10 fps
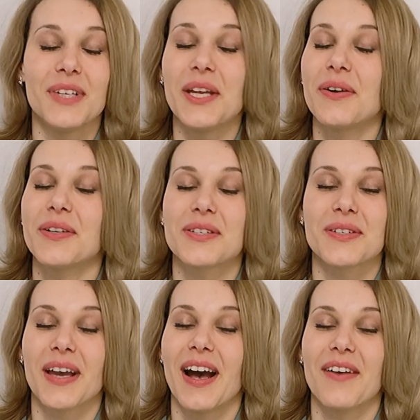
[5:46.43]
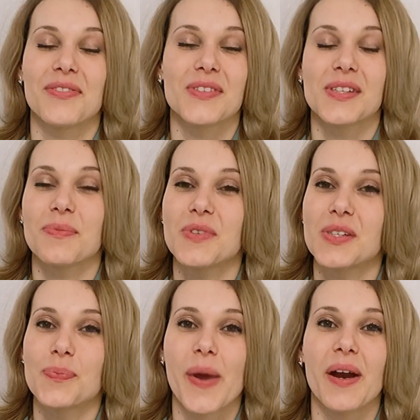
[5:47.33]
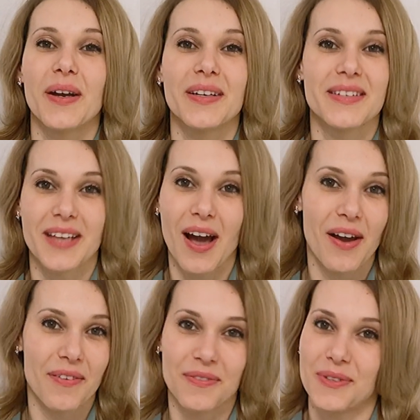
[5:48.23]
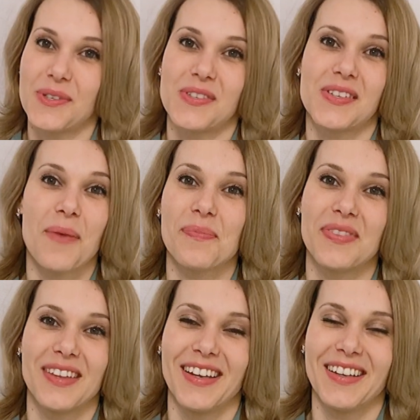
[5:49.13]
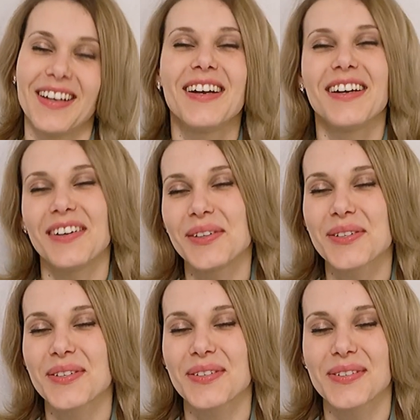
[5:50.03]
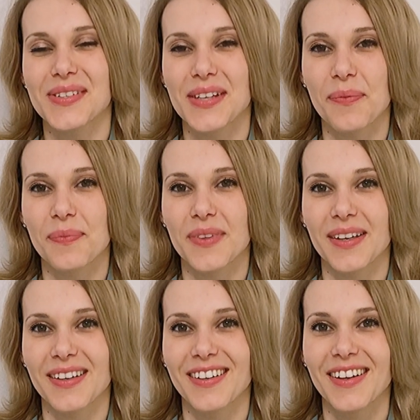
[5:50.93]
in order to have some spare time for something or to do something.